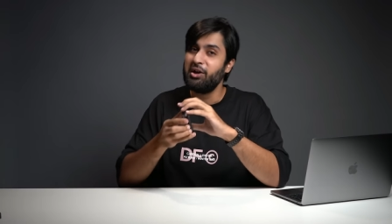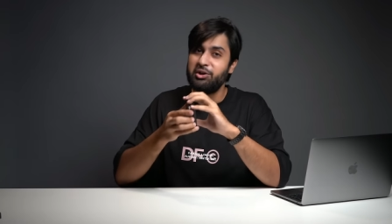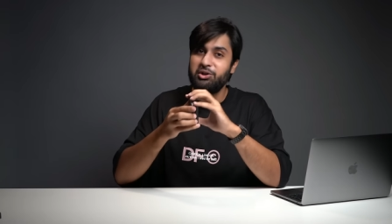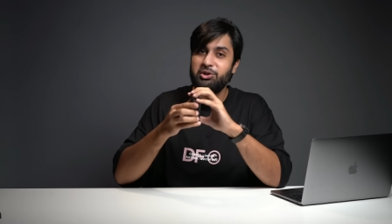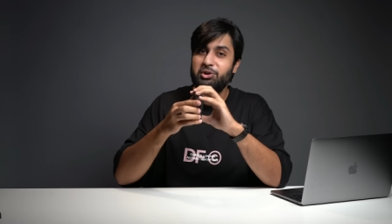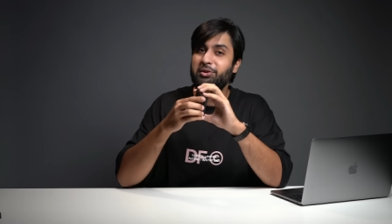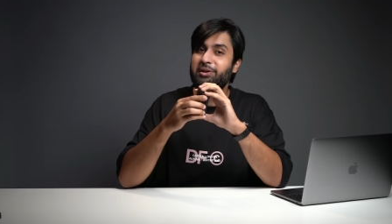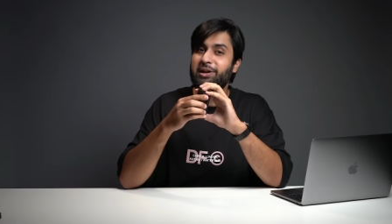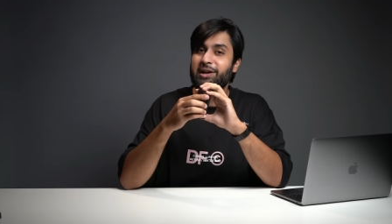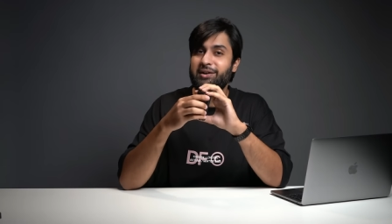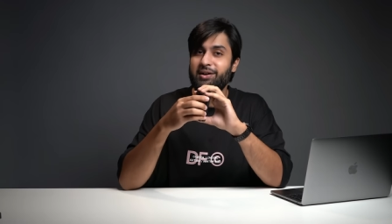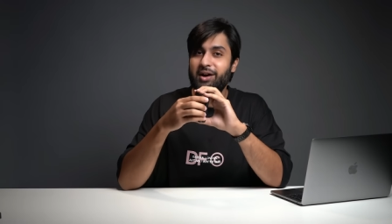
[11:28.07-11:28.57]

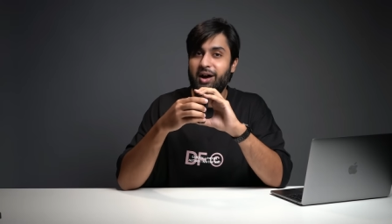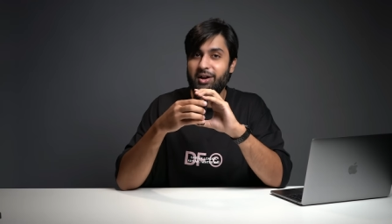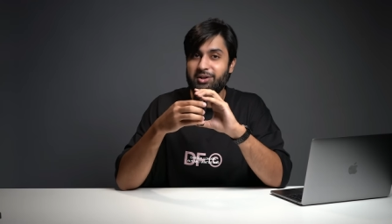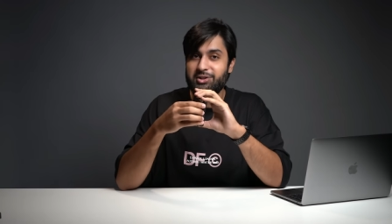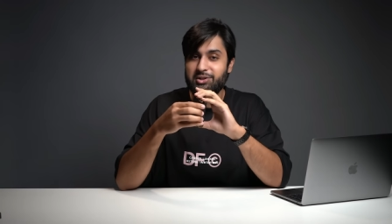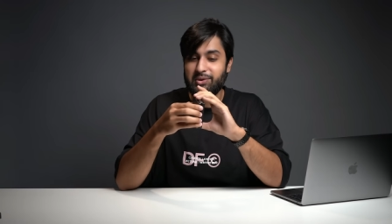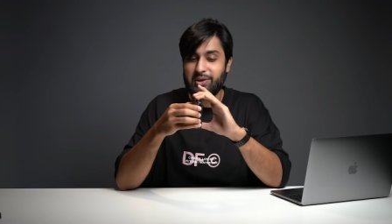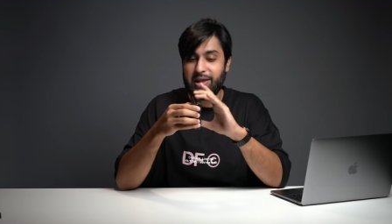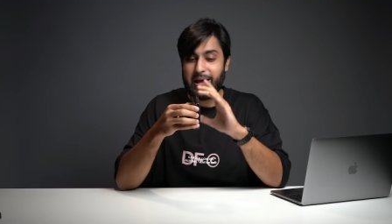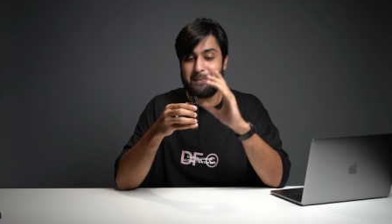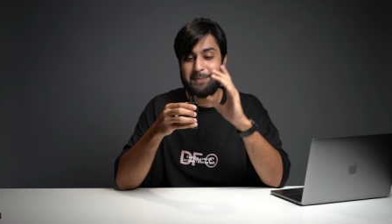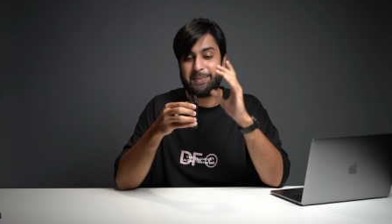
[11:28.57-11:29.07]
you cannot
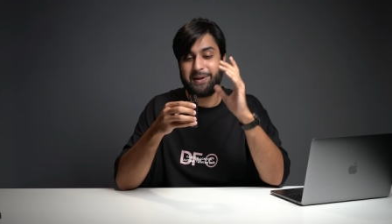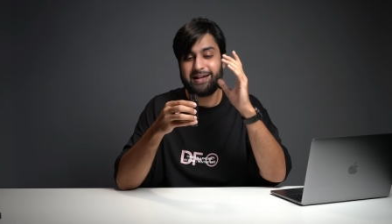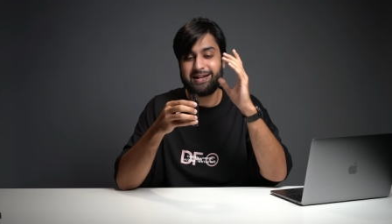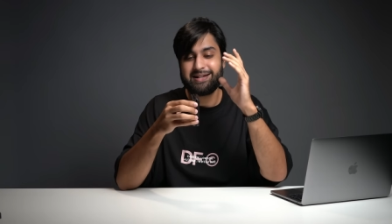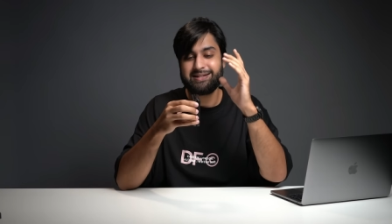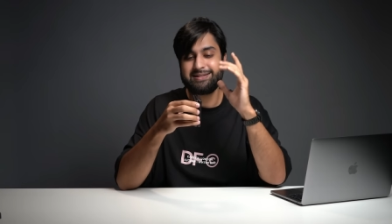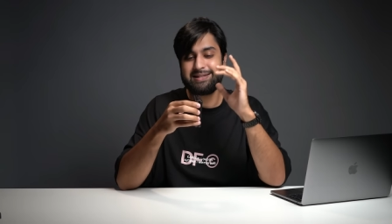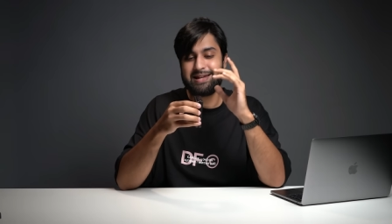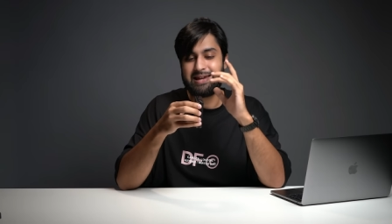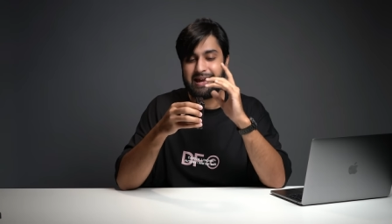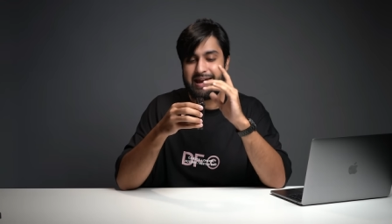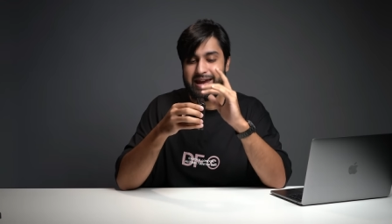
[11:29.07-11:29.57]
do that
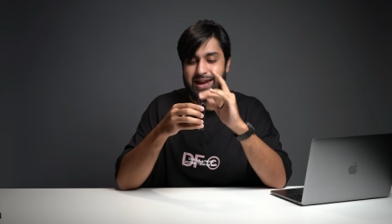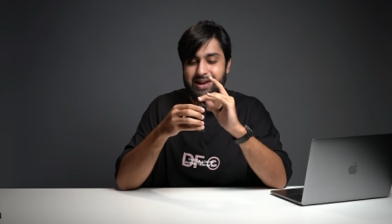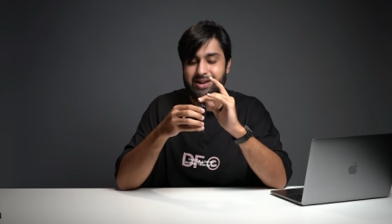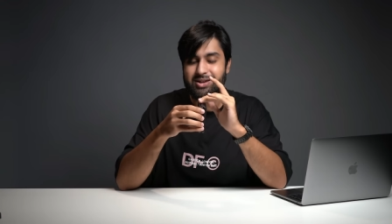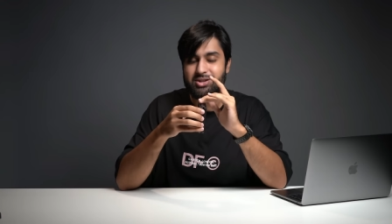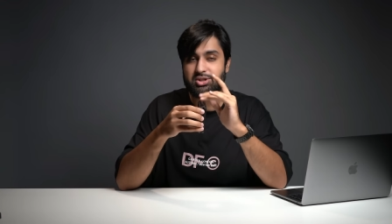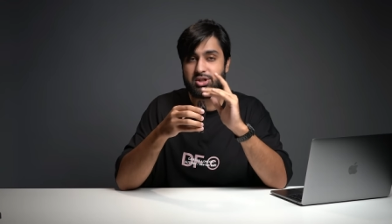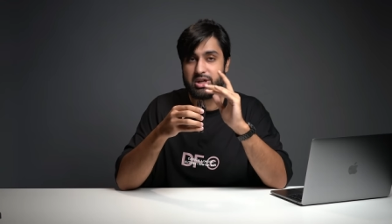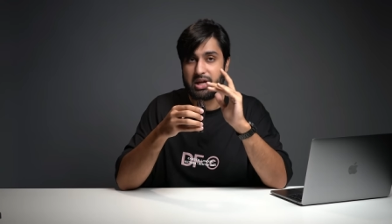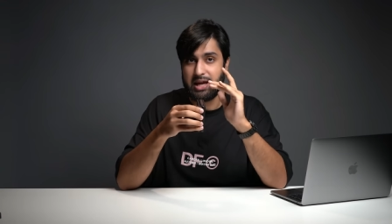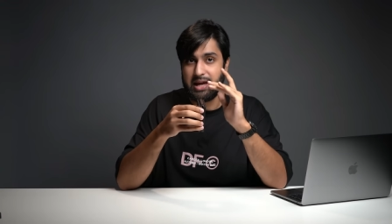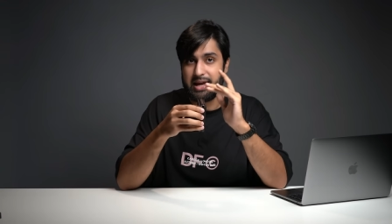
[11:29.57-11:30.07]
because the
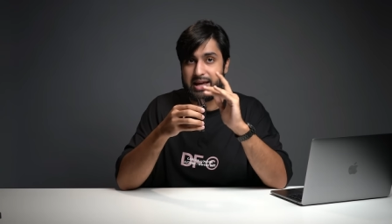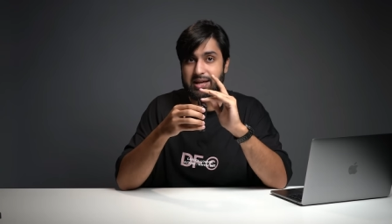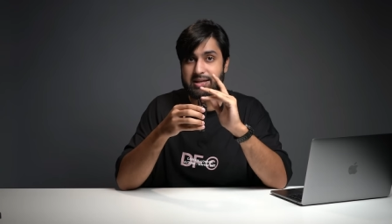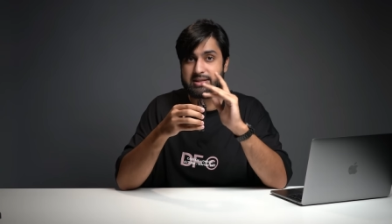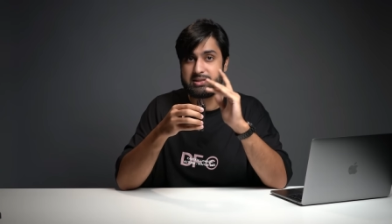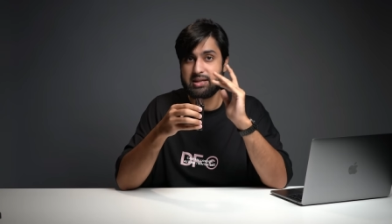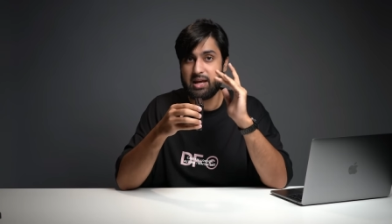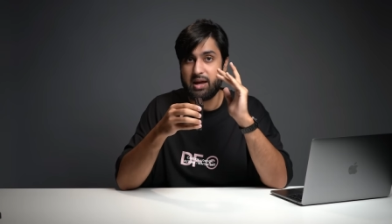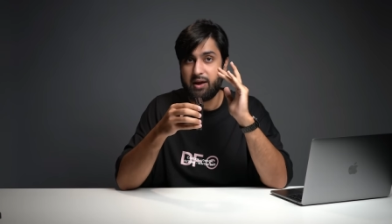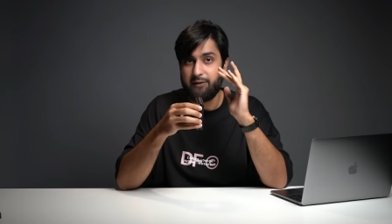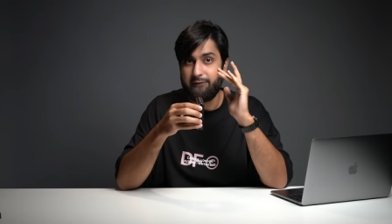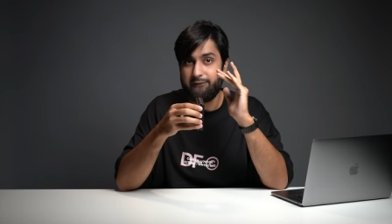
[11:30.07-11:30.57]
hinge
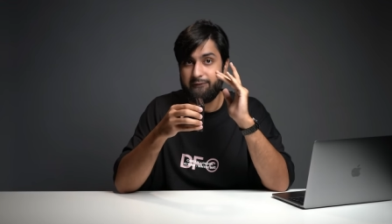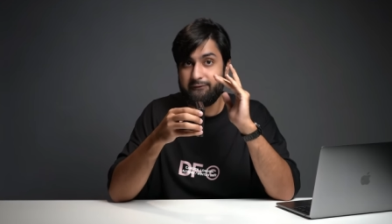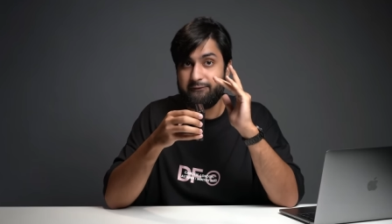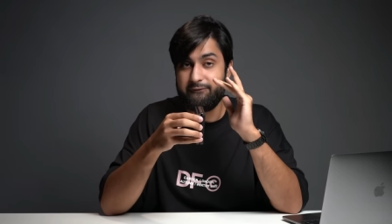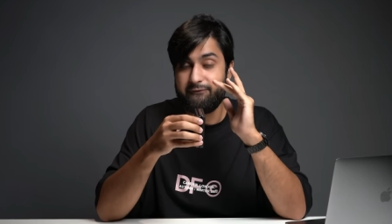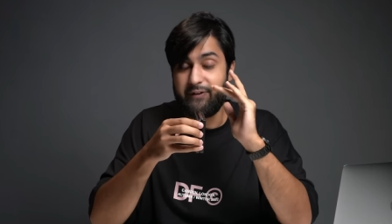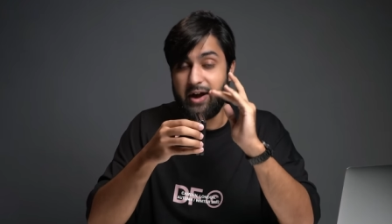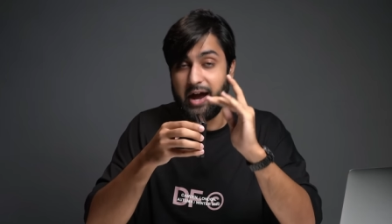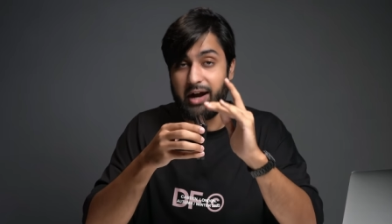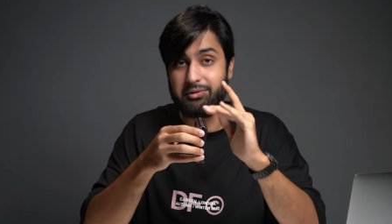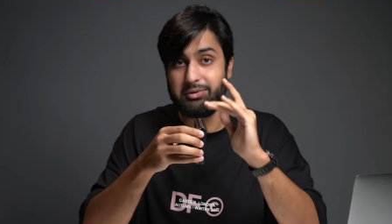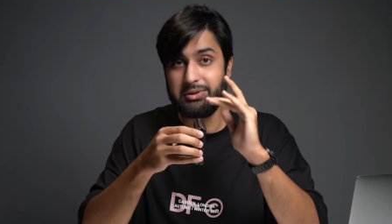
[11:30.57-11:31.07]
is
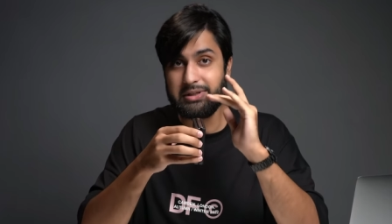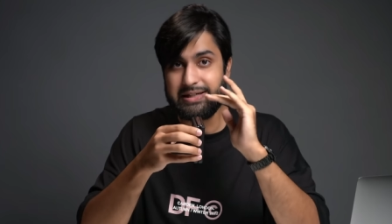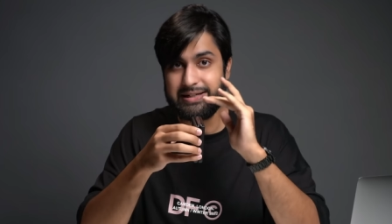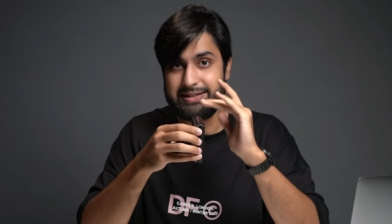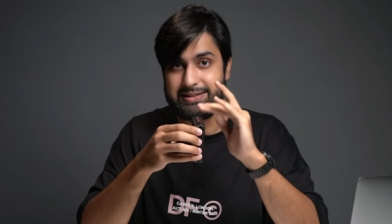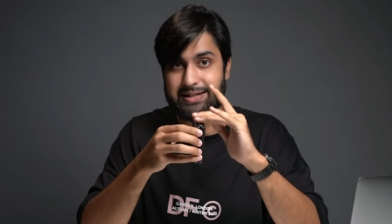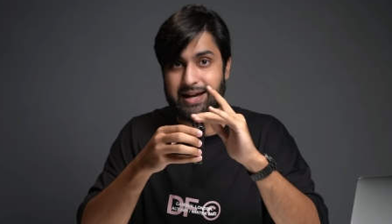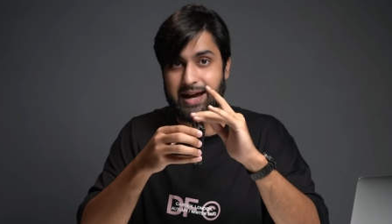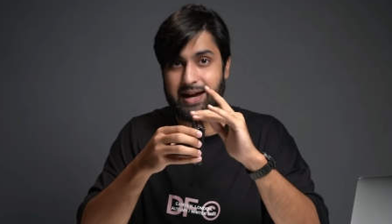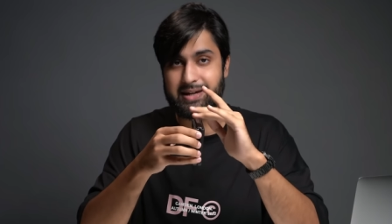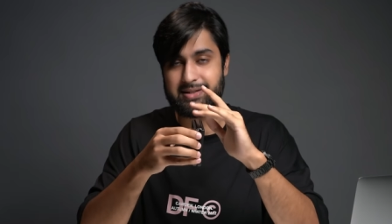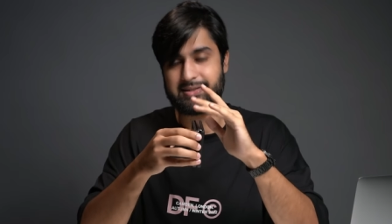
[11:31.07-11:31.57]
very
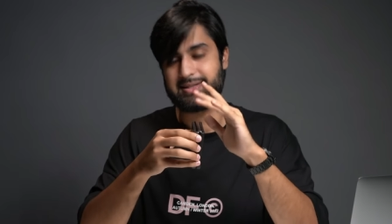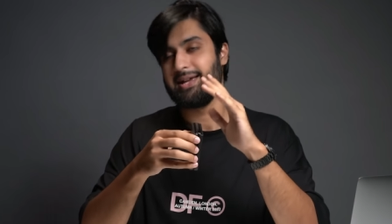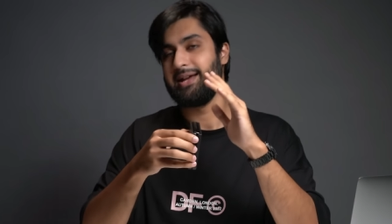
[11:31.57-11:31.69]
tight.